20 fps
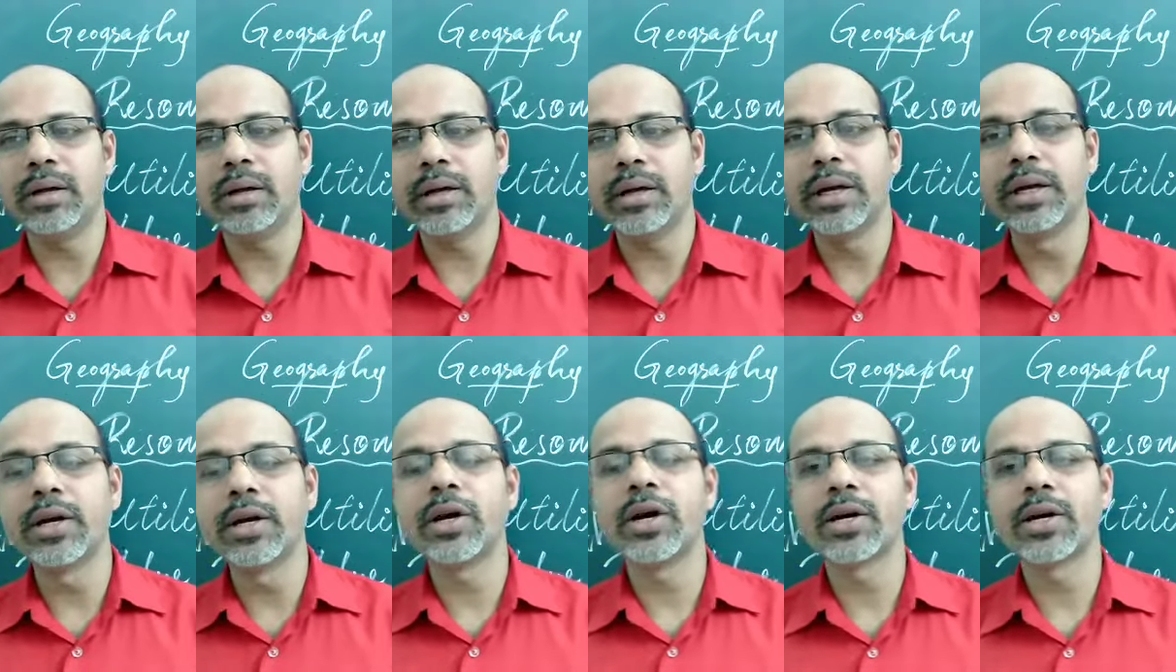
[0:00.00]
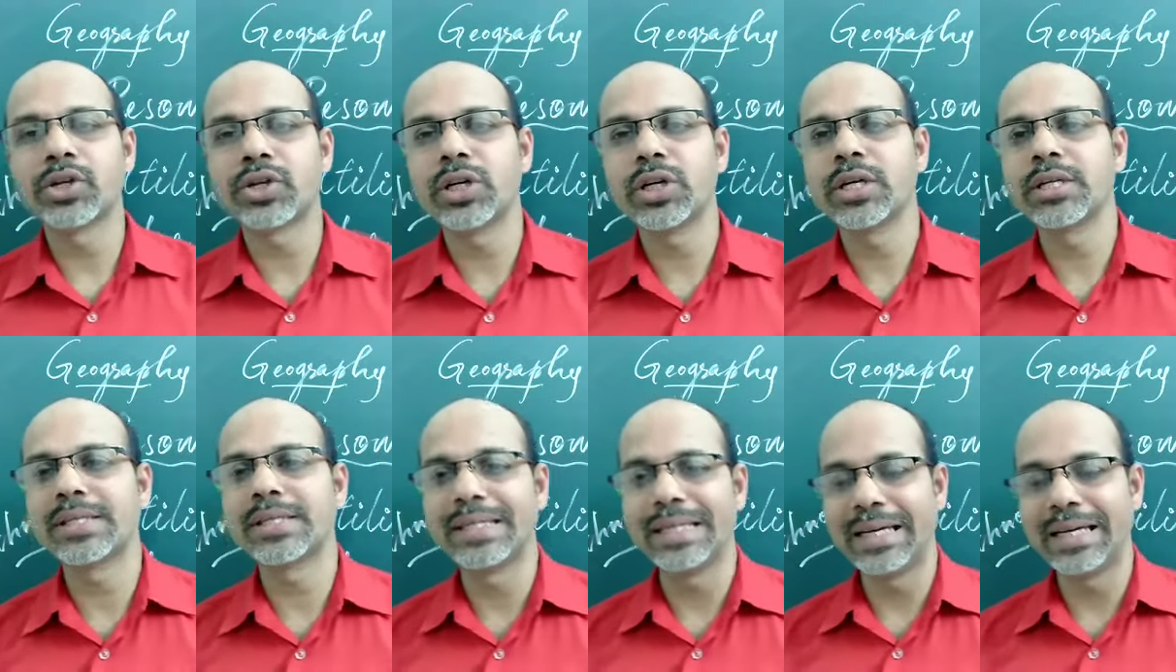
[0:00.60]
introduction
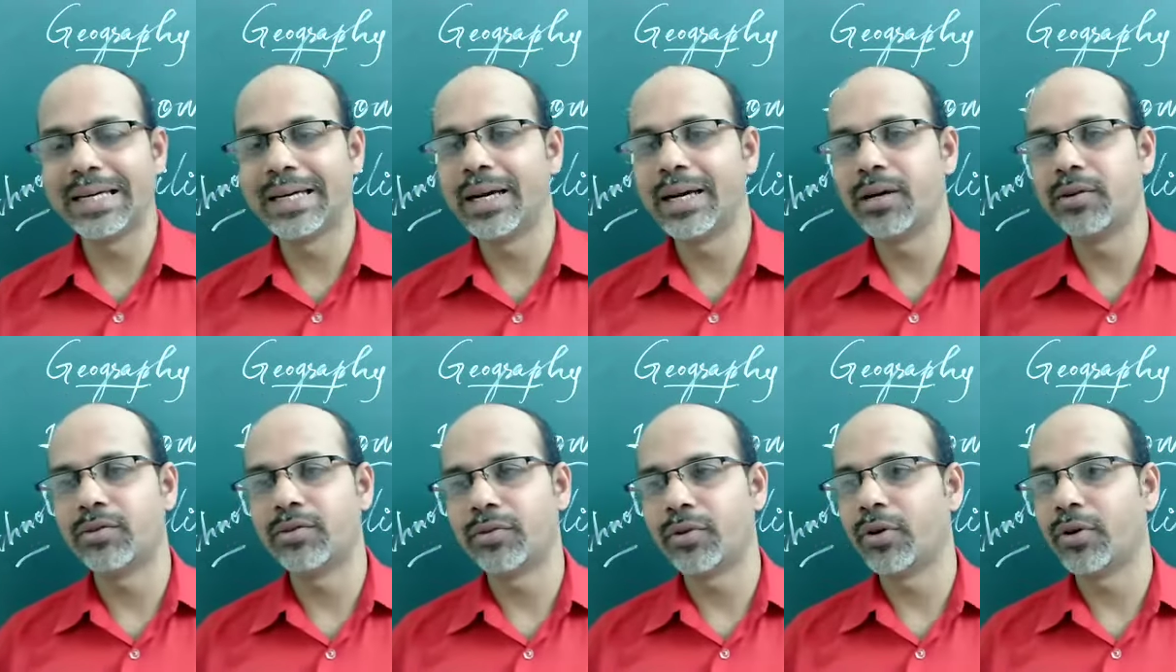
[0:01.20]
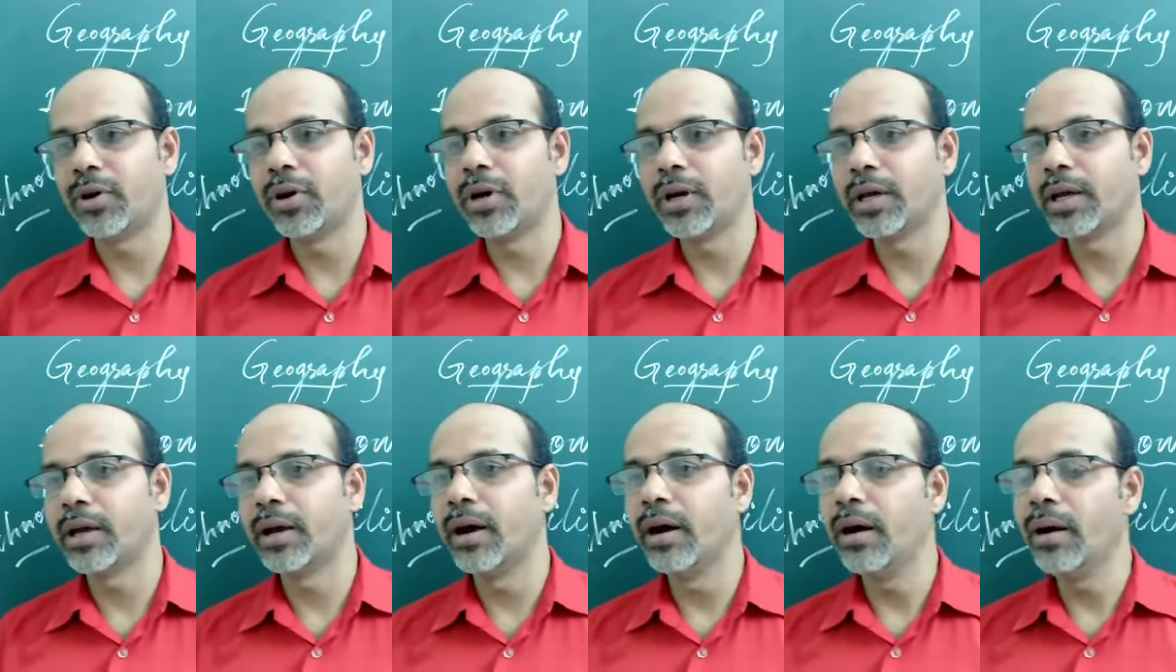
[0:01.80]
is needed for
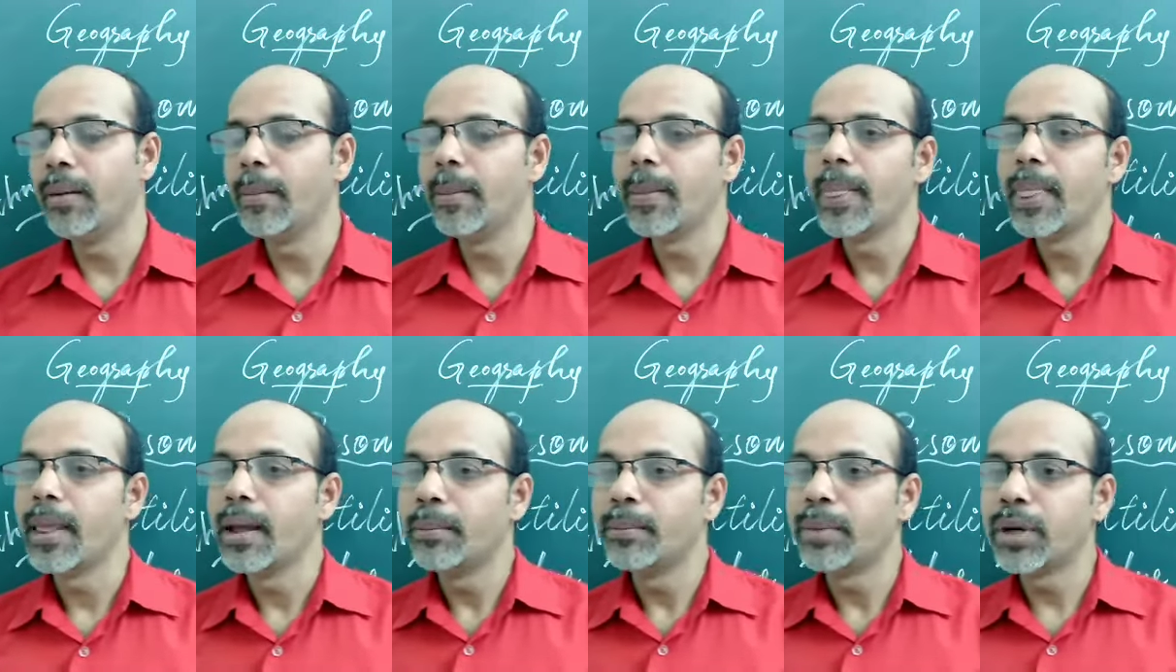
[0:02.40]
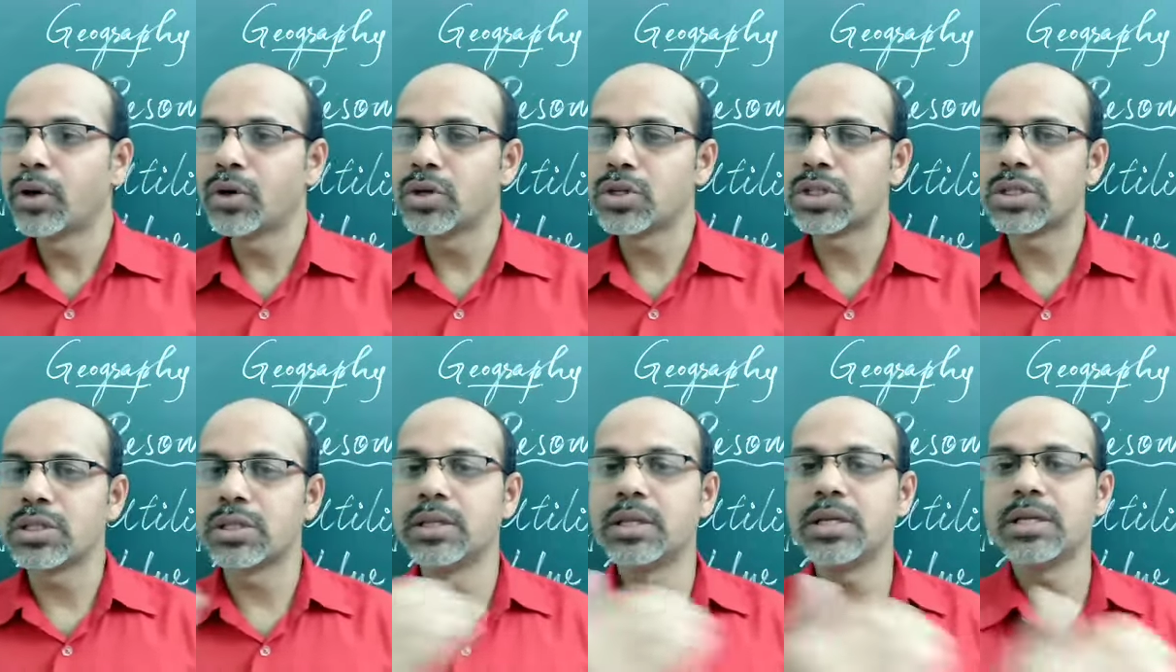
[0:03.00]
here
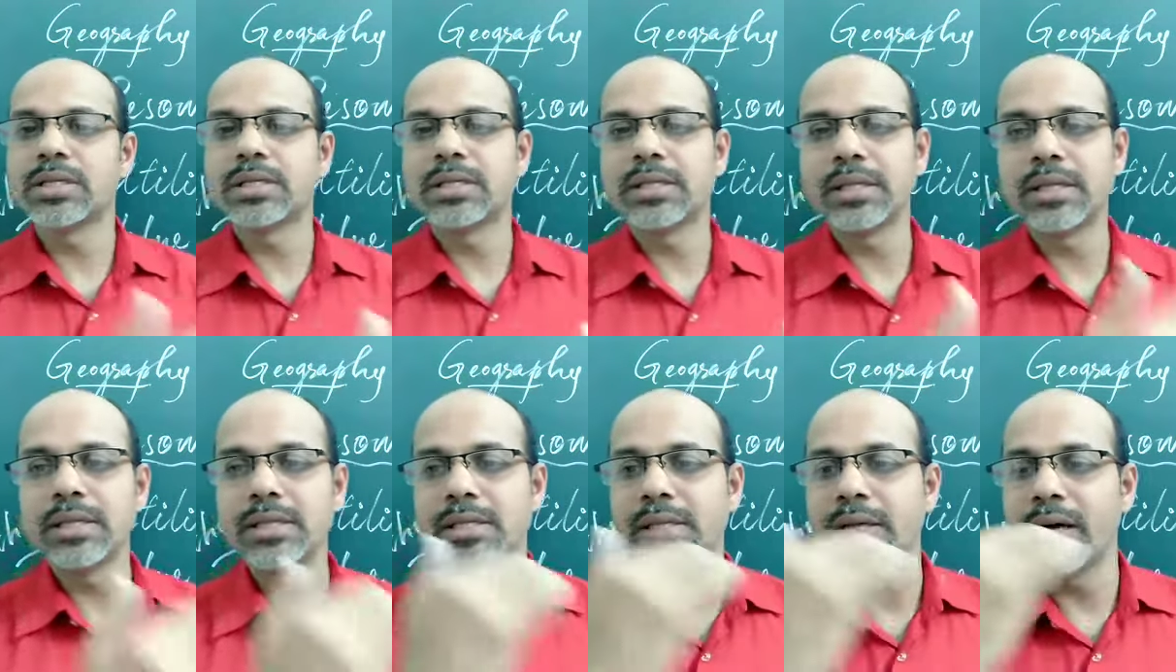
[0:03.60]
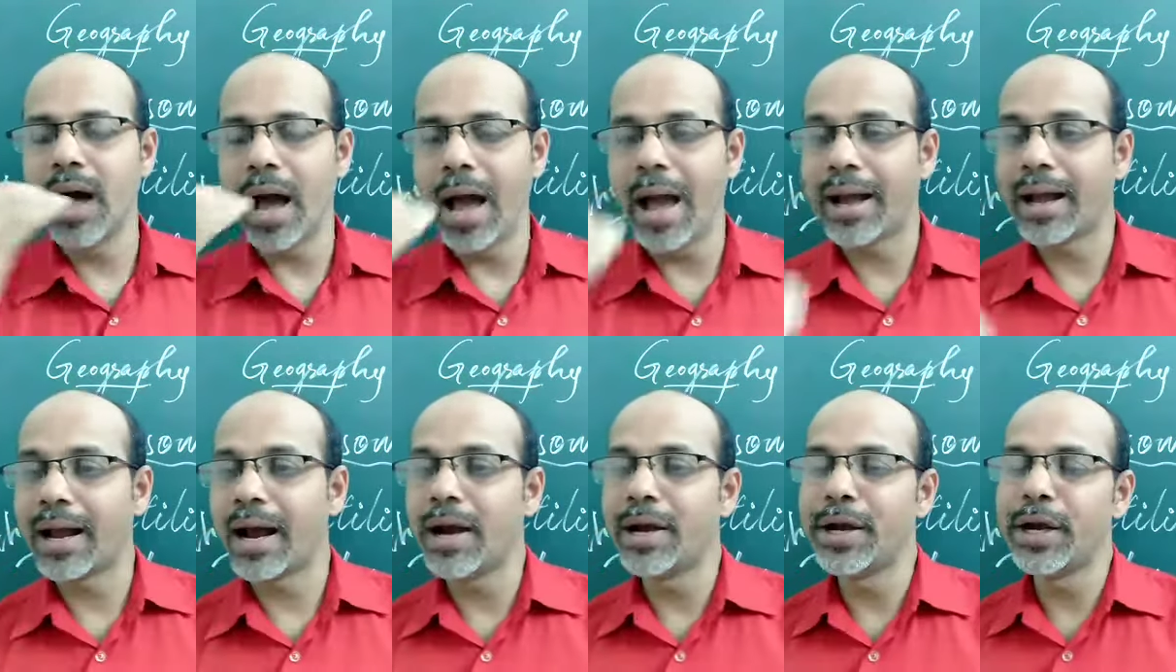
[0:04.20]
because this is a
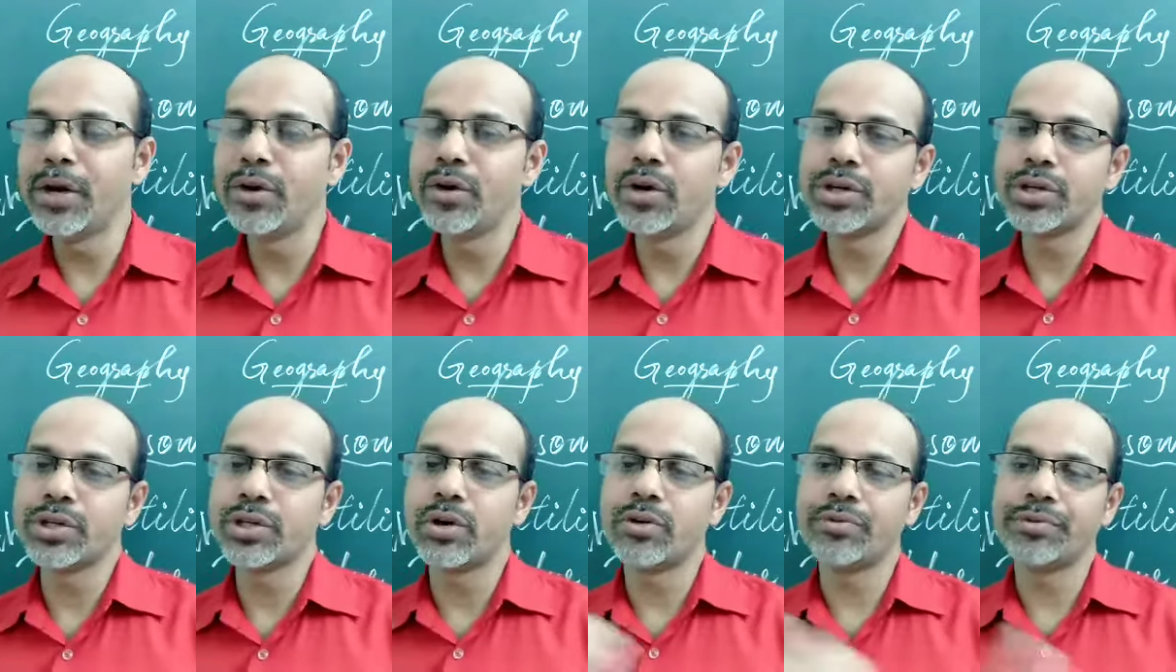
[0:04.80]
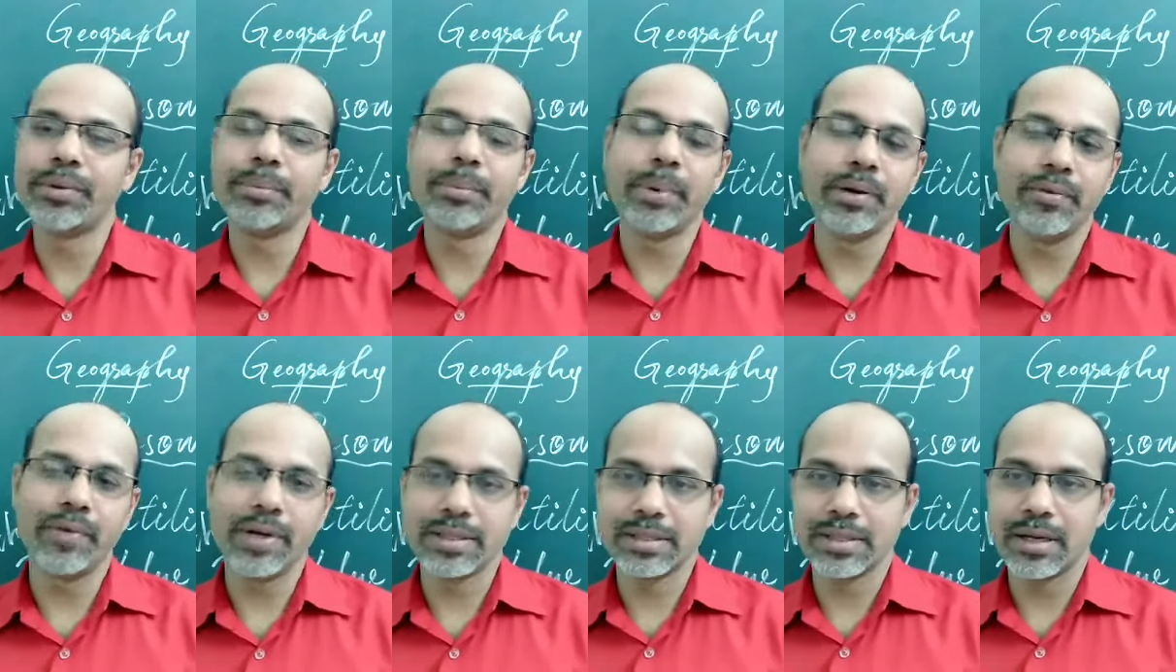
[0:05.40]
continuation of the
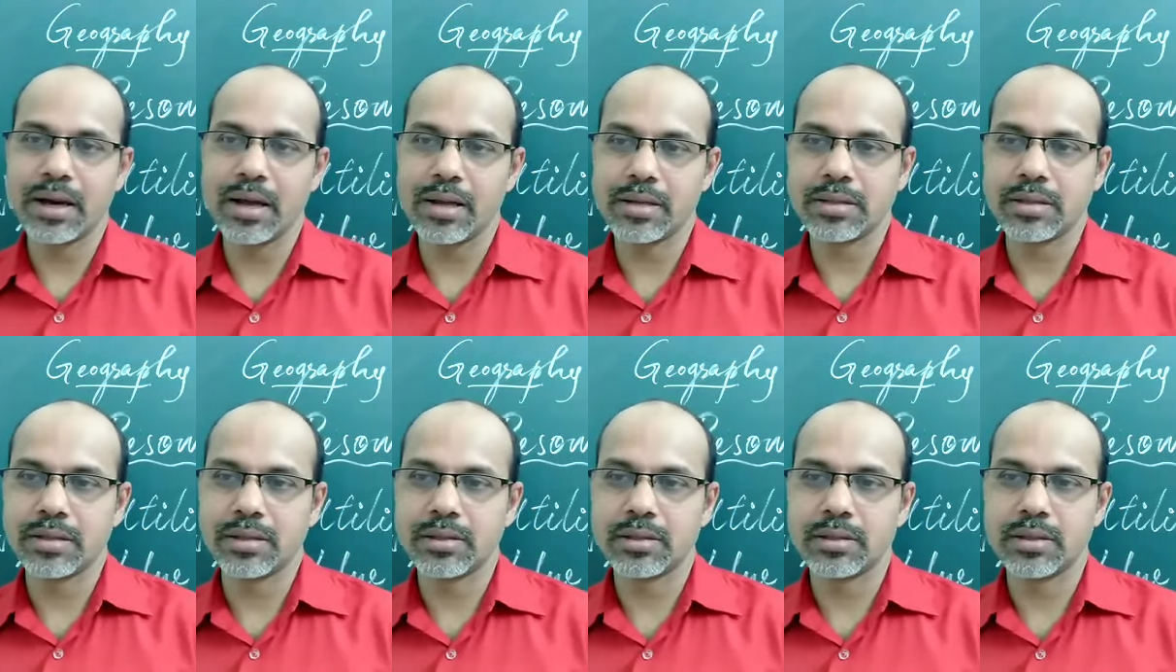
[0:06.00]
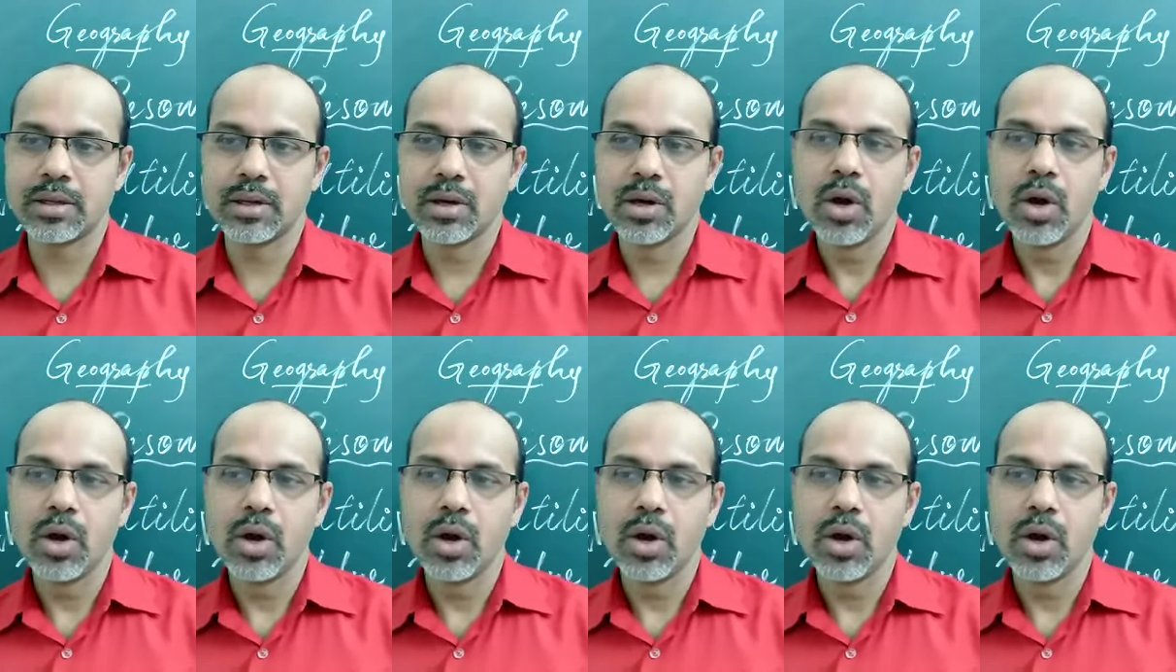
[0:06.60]
previous classes.